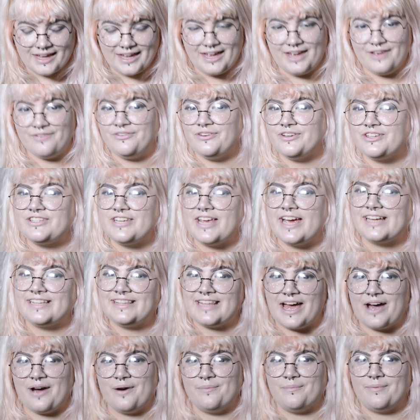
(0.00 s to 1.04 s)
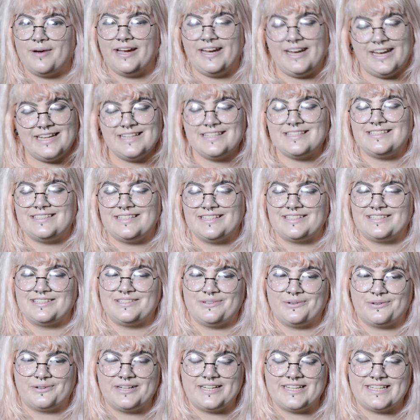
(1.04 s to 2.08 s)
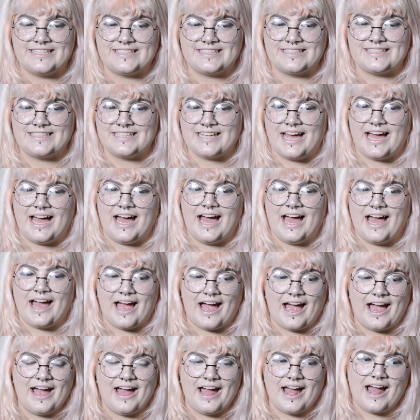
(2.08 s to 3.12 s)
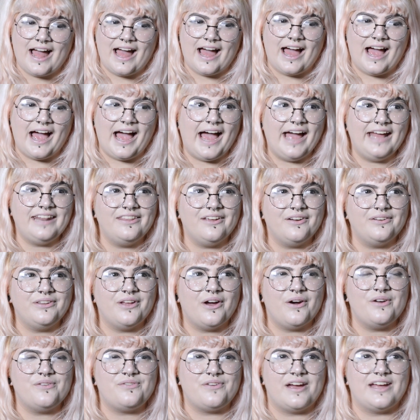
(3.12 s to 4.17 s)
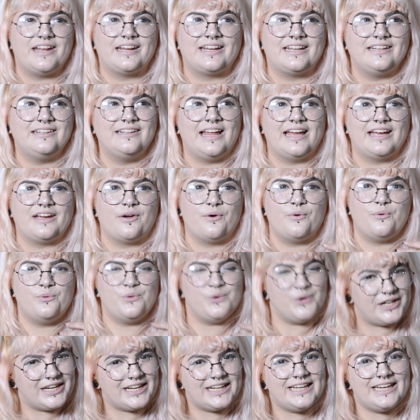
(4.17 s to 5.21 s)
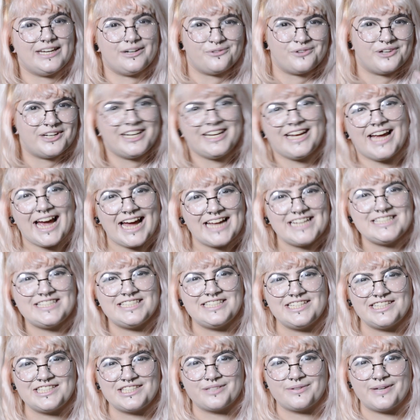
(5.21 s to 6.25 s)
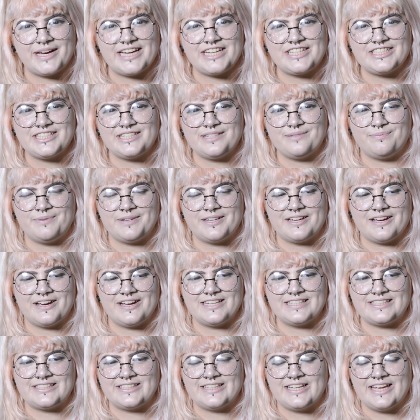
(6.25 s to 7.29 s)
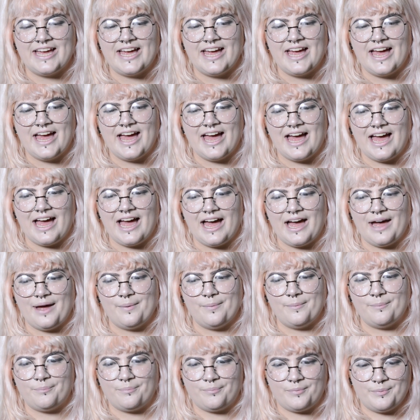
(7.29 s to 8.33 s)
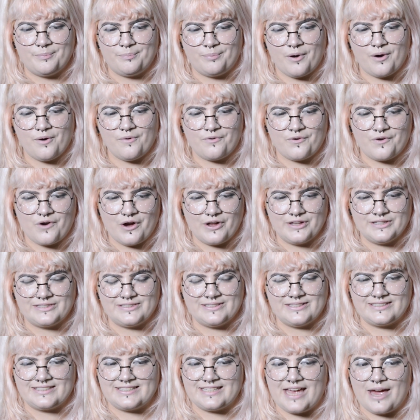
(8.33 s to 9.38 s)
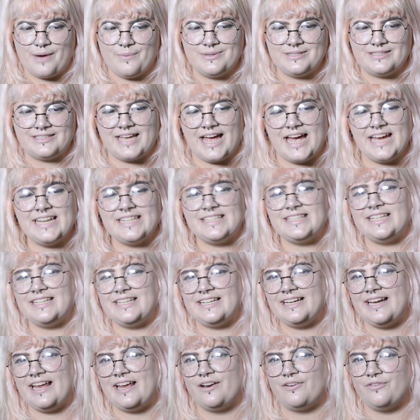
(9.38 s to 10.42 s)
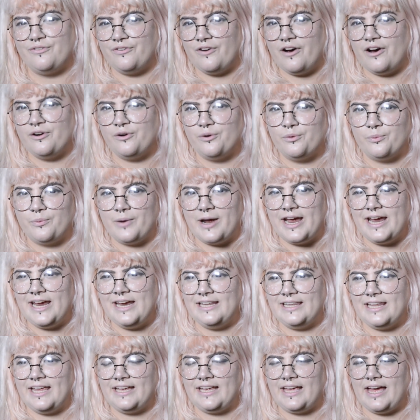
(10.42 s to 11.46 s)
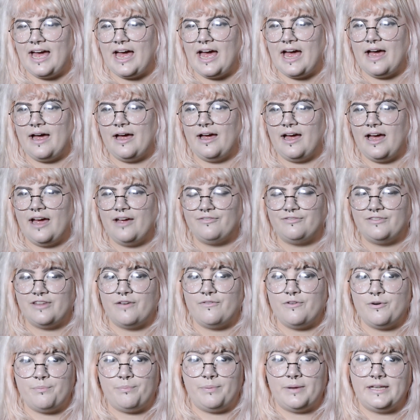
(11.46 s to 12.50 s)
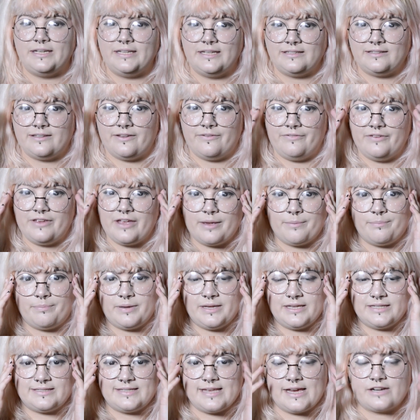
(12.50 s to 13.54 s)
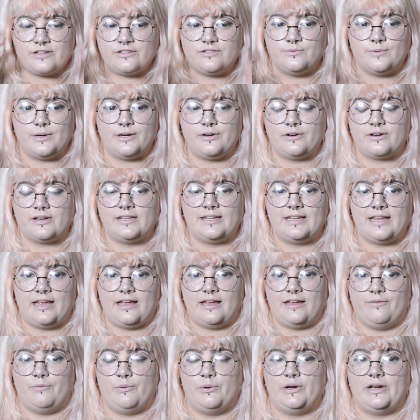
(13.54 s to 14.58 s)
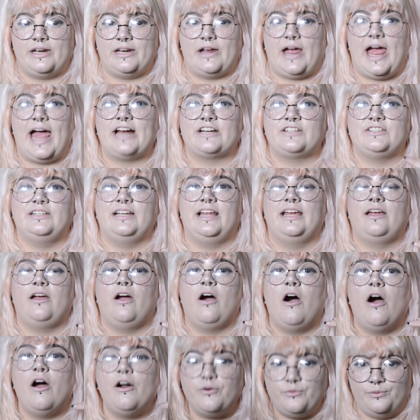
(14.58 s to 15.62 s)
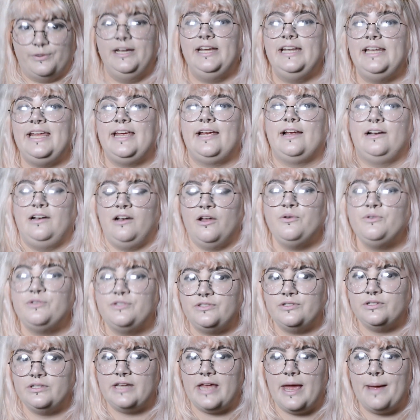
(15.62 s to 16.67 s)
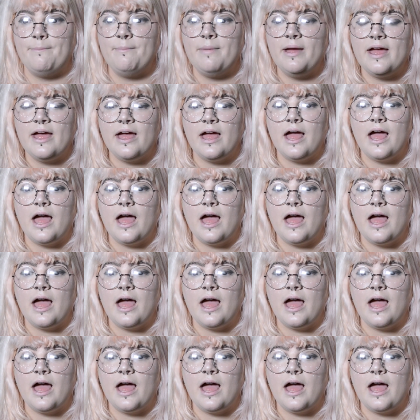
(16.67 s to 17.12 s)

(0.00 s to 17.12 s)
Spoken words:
if you checked out my Insta stories, I don't know if I can like really answer this question, because in both concerts I was kind of sitting like far away. Like I've never been in the VIP section where you actually like are really close to them.